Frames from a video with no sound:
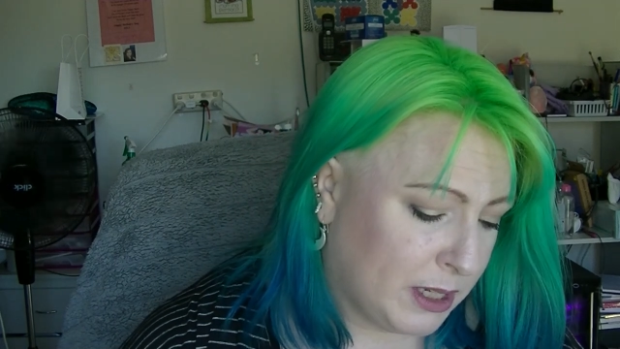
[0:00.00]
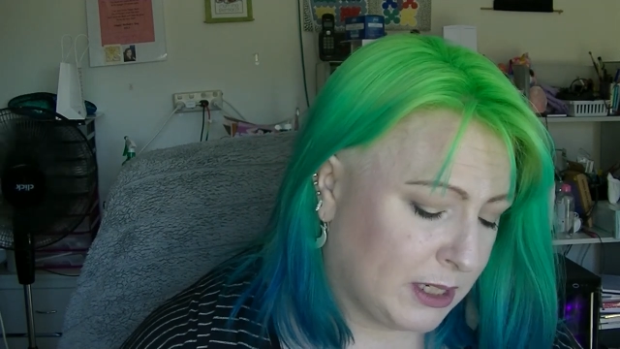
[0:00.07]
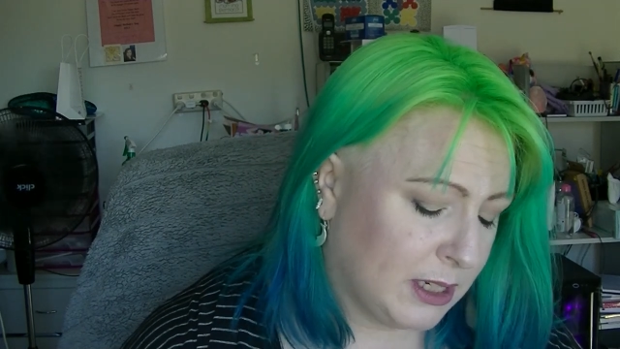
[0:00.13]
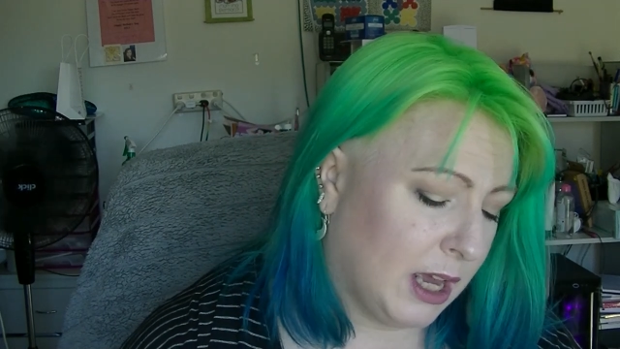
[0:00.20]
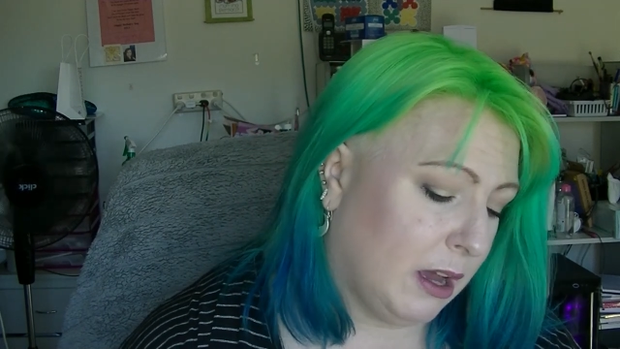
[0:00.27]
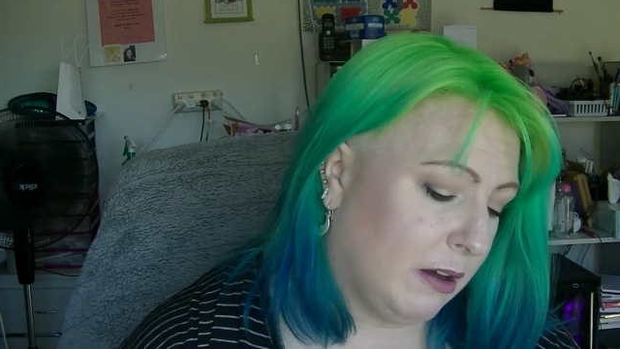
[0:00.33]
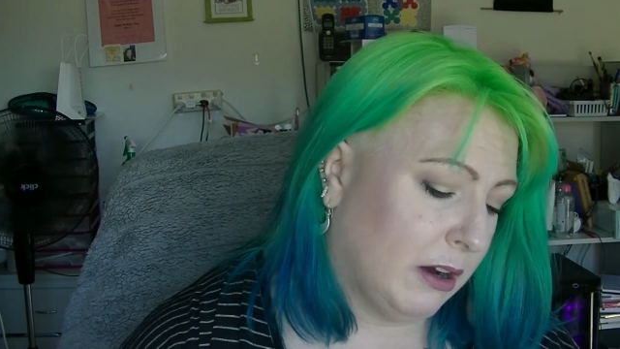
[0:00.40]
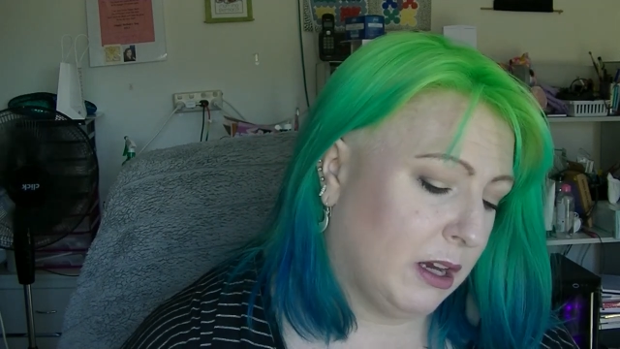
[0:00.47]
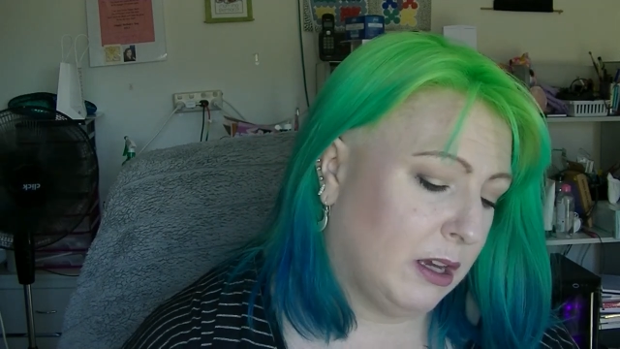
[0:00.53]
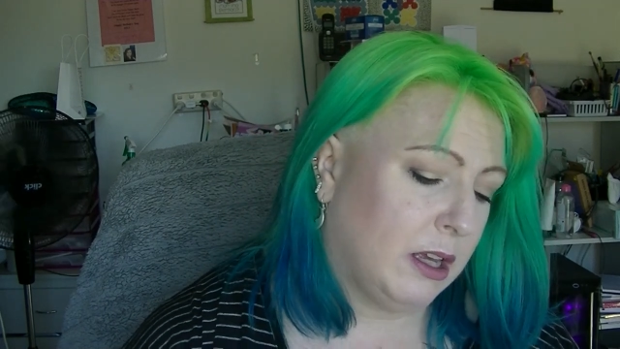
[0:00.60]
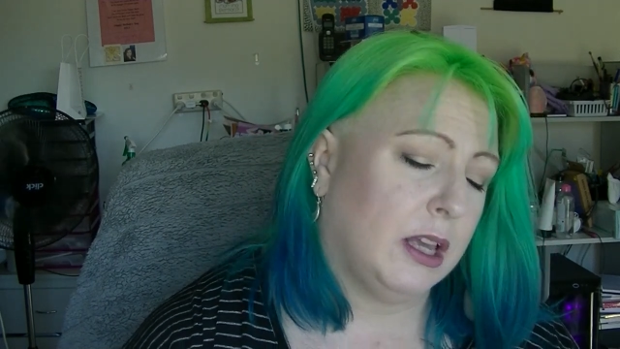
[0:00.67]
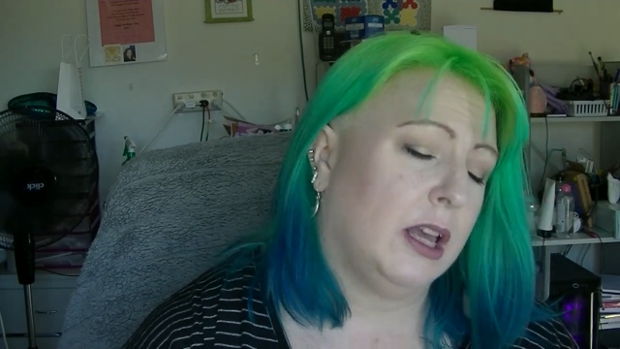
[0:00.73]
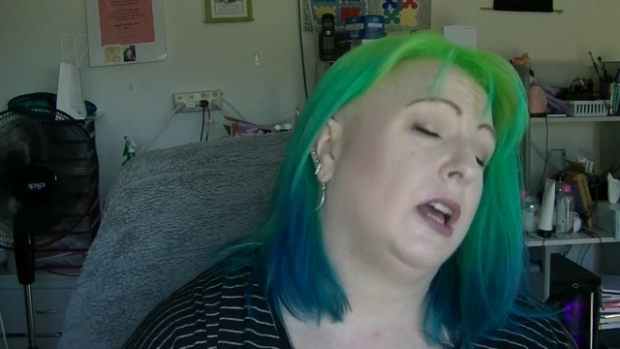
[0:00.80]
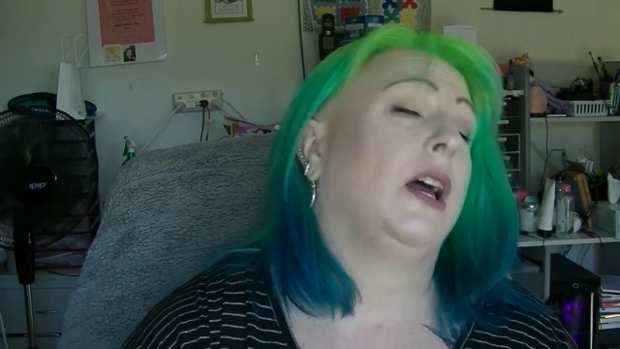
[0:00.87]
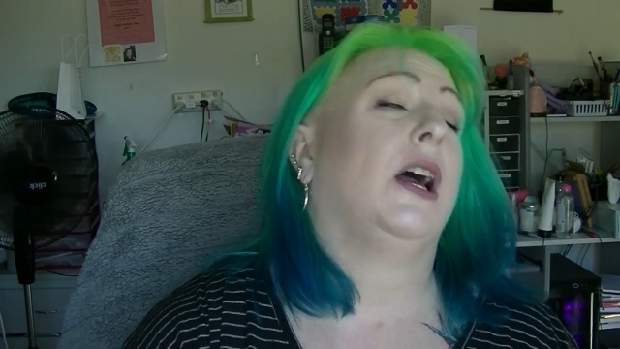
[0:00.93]
mascara,
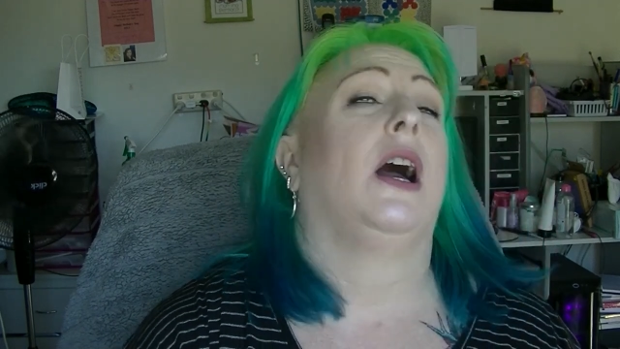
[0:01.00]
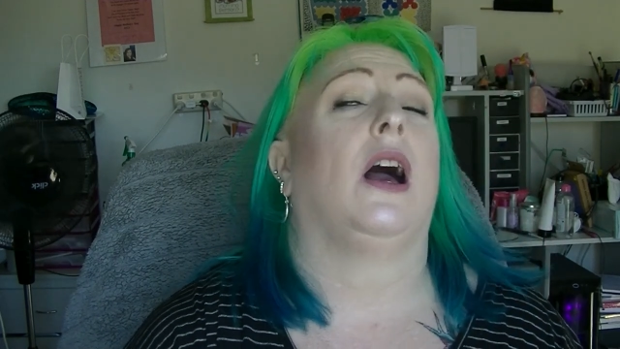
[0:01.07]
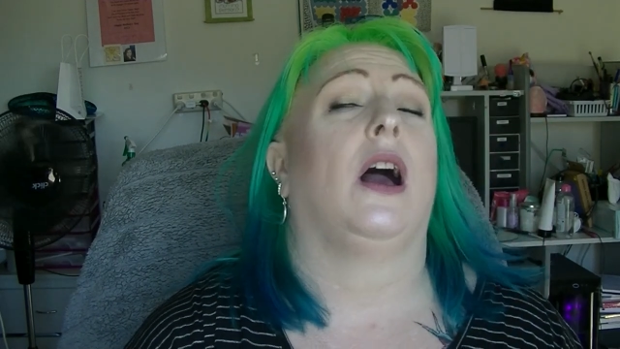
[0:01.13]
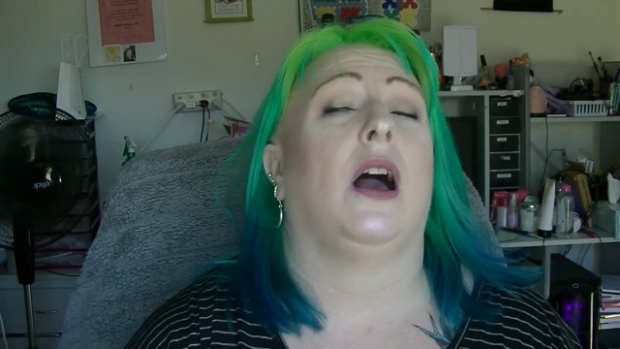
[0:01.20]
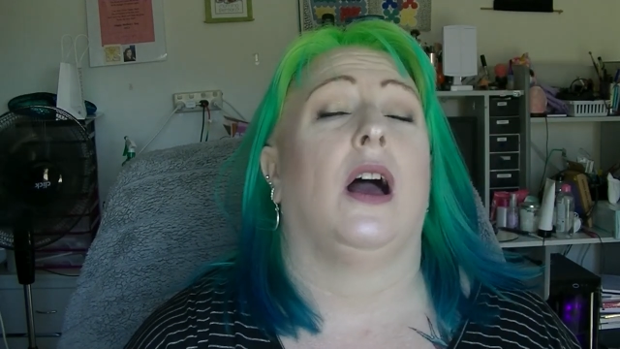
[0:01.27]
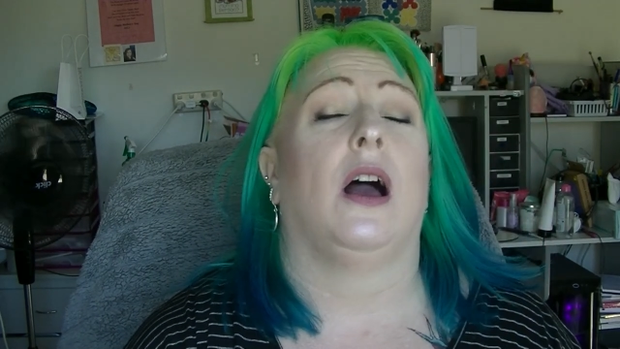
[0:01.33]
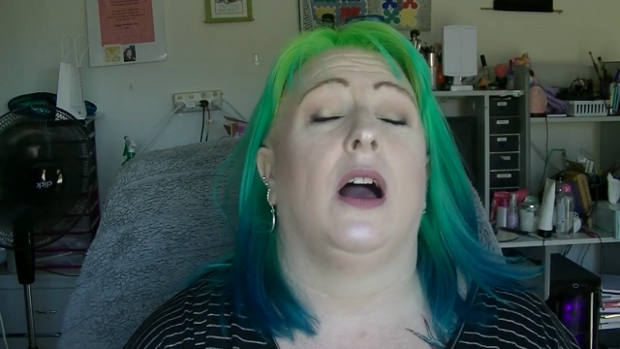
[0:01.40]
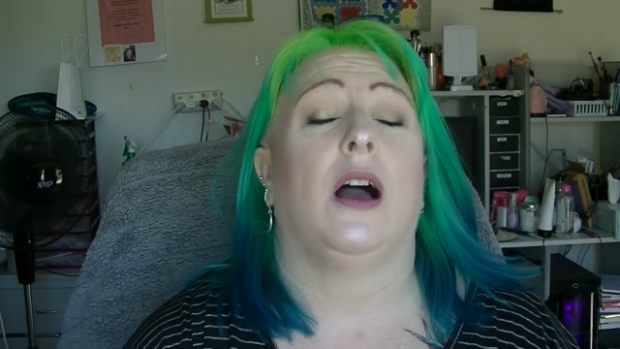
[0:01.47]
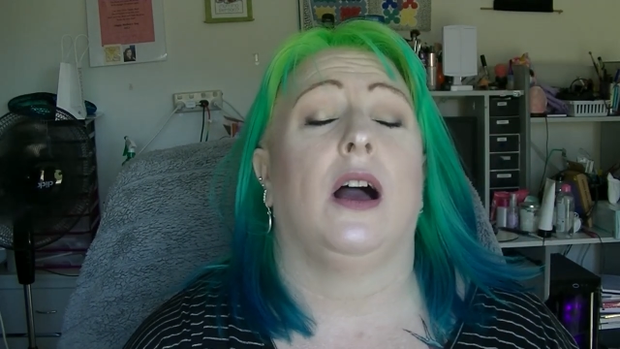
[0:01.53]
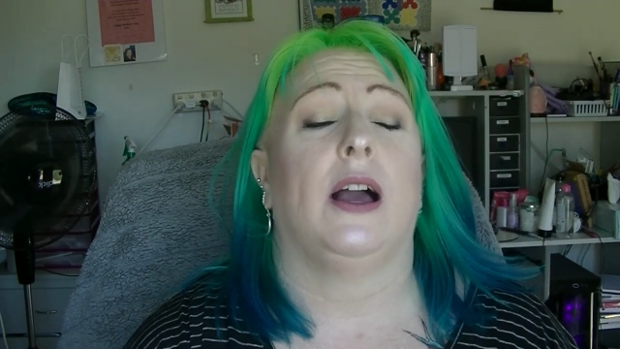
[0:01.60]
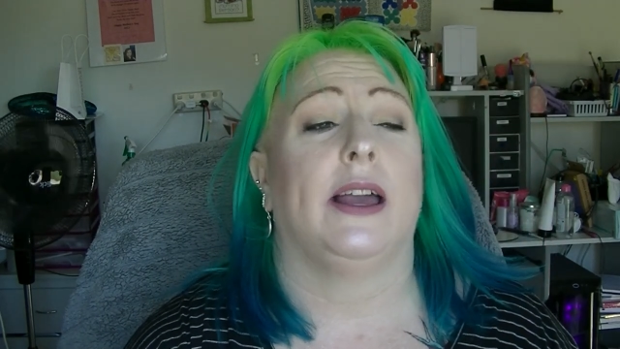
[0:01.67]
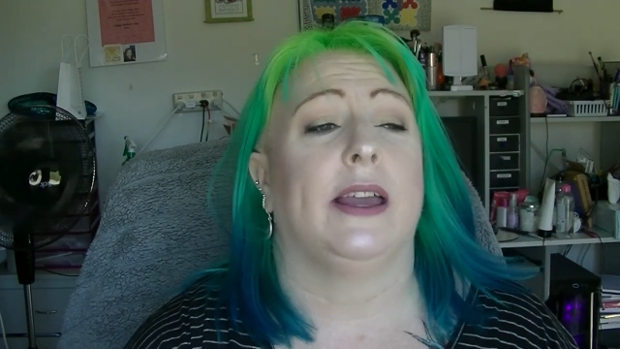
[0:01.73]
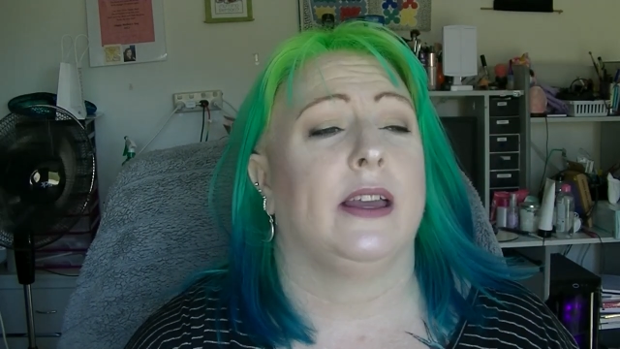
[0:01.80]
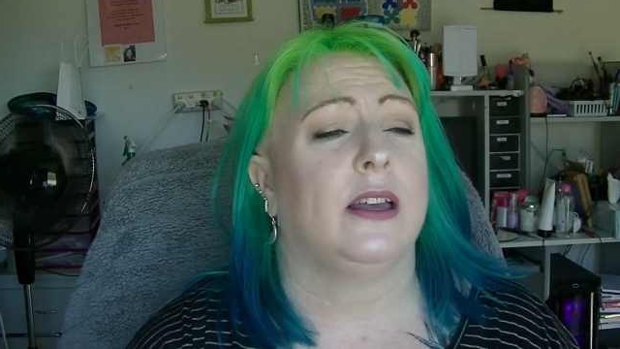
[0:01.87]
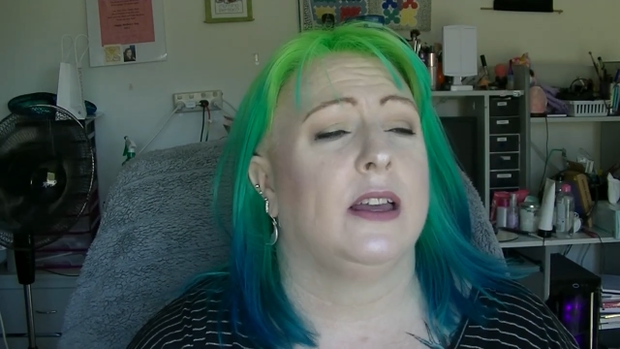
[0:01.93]

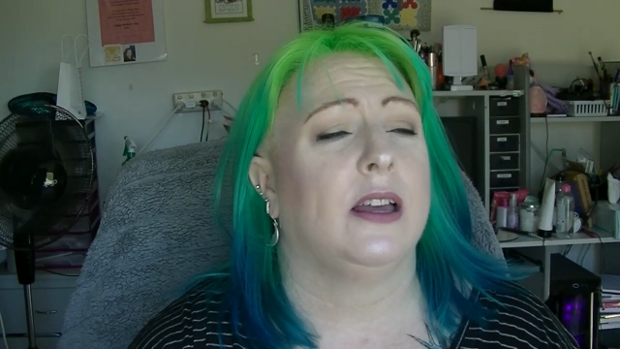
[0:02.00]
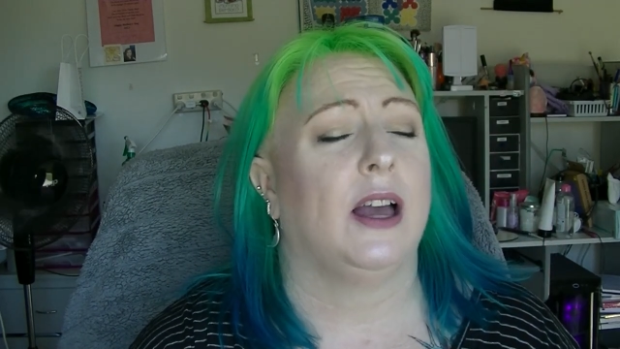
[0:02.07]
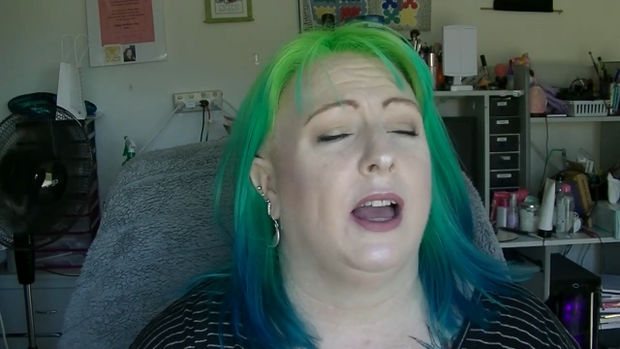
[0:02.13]
I